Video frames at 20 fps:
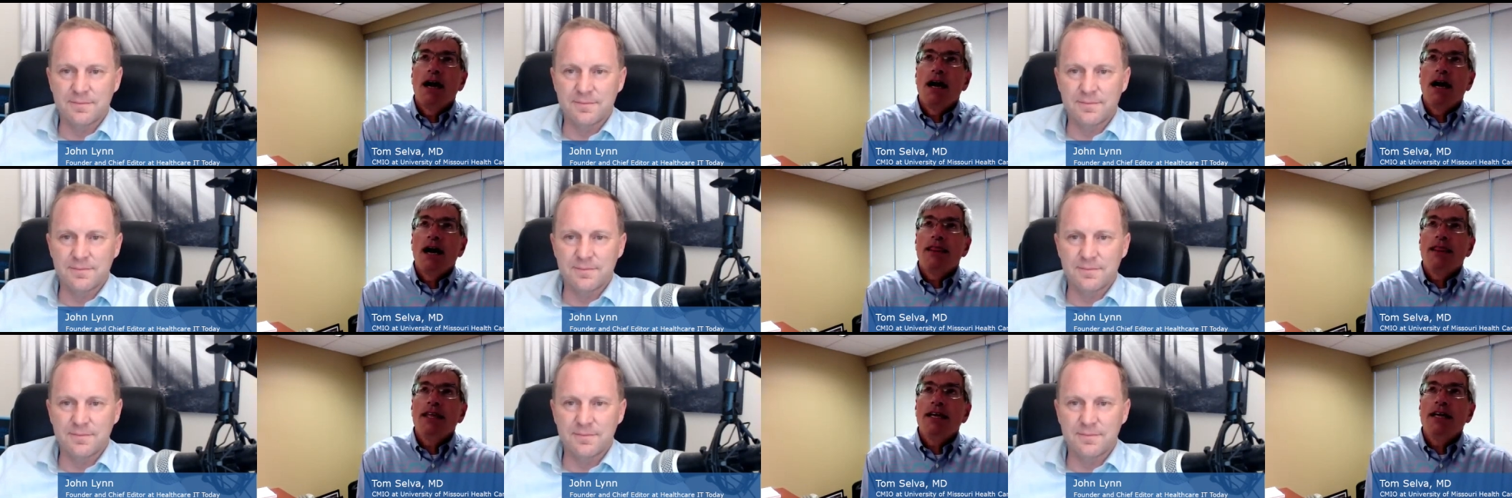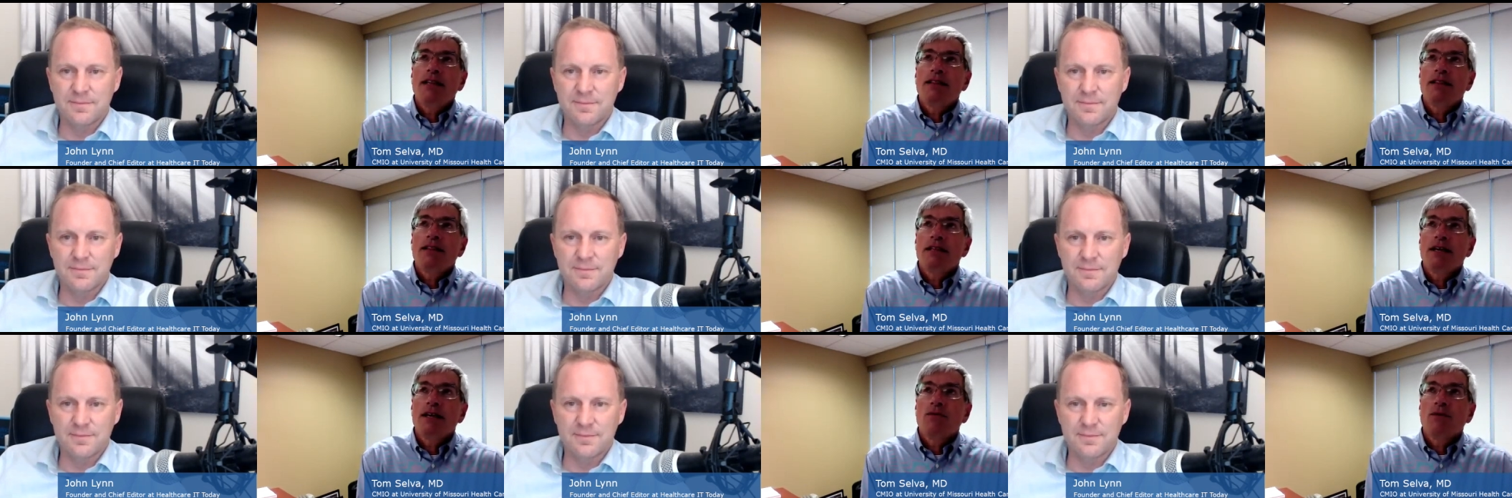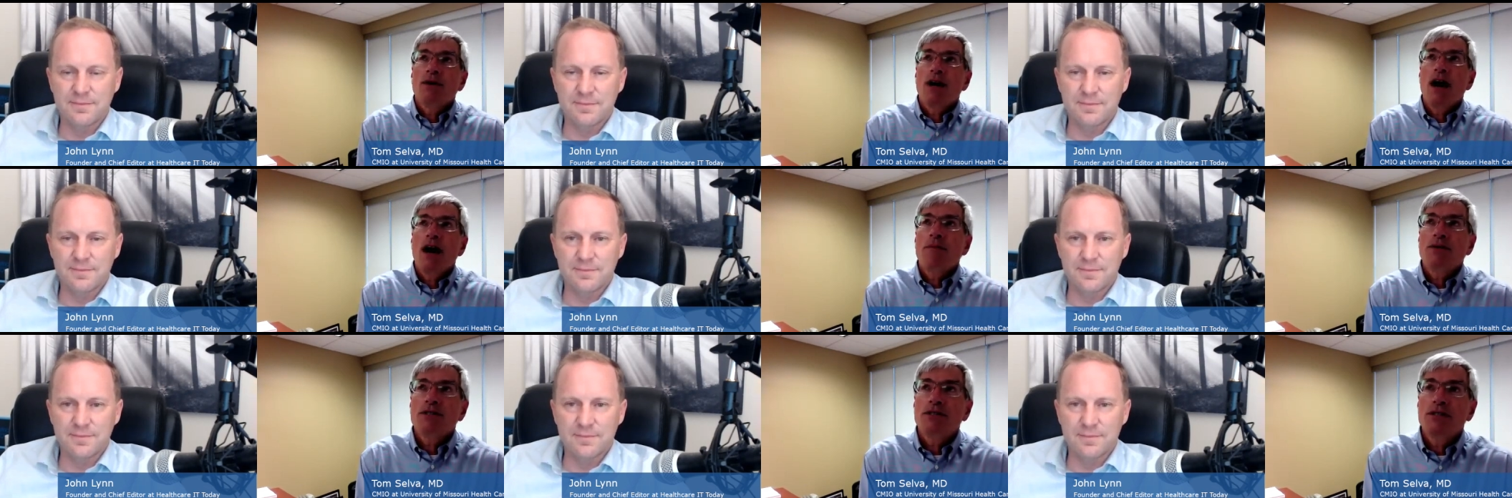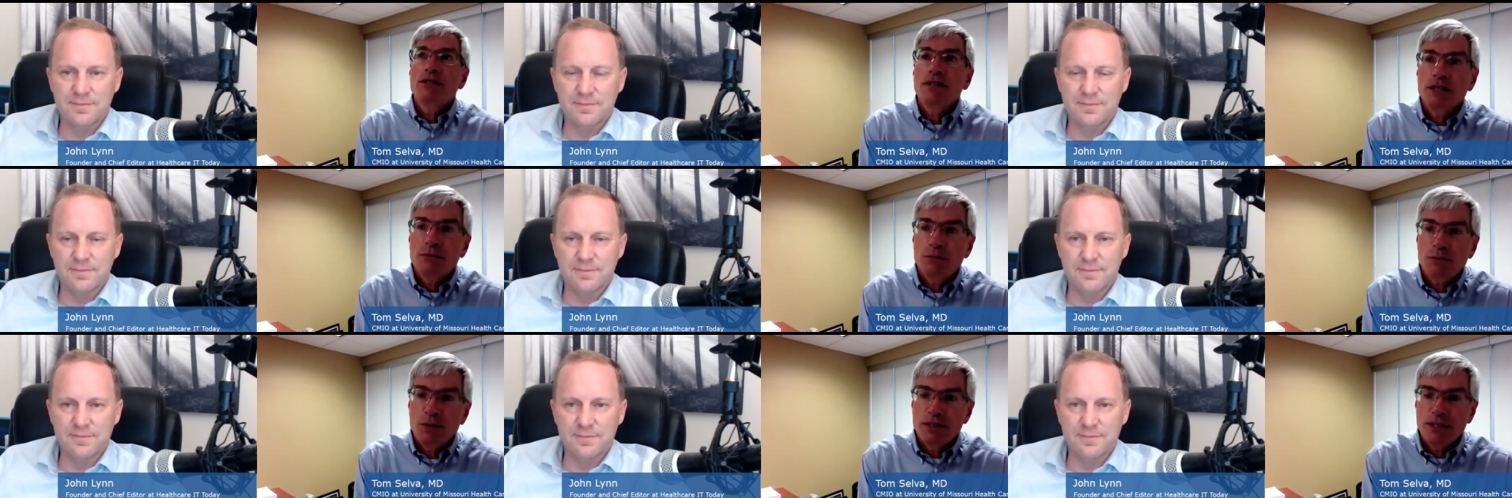Speaker 1: I think that when
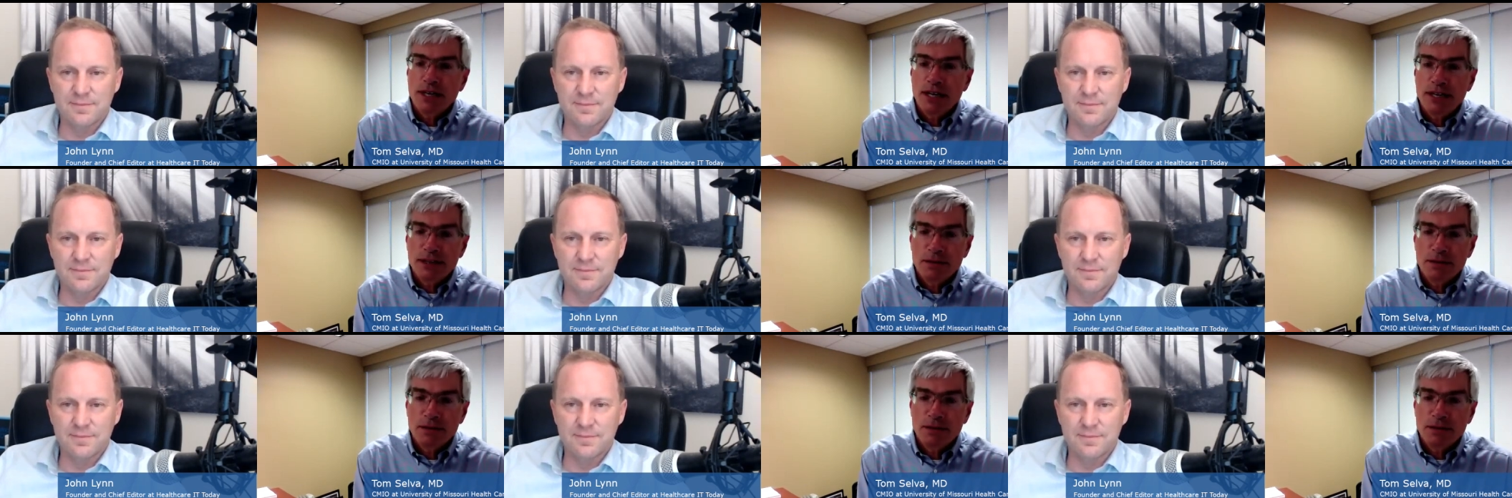opportunities present